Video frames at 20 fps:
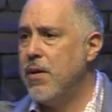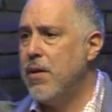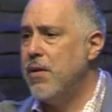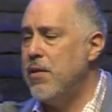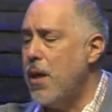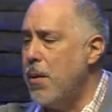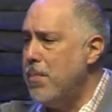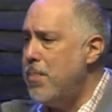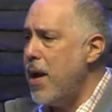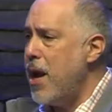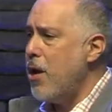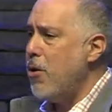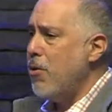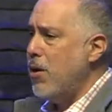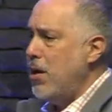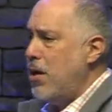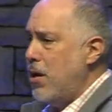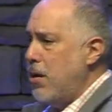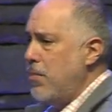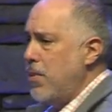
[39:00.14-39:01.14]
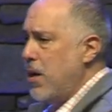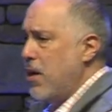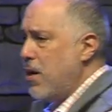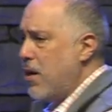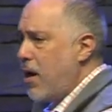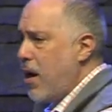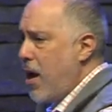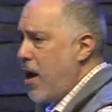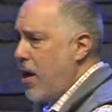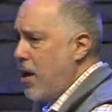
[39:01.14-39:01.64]
They buried him in a
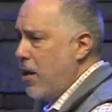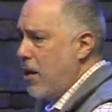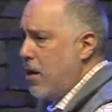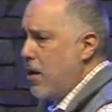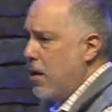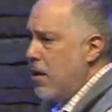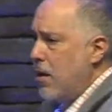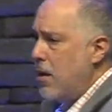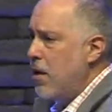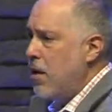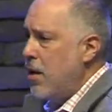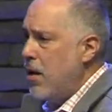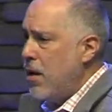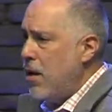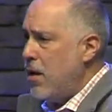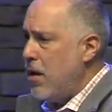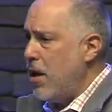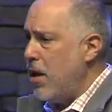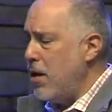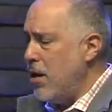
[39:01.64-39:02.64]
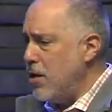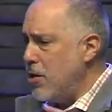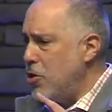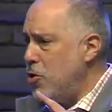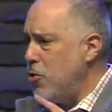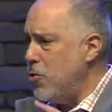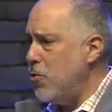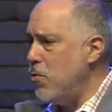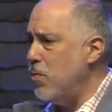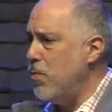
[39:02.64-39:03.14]
cave, in, in a
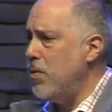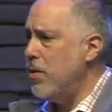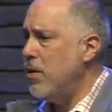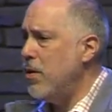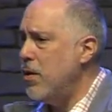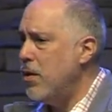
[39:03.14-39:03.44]
tomb.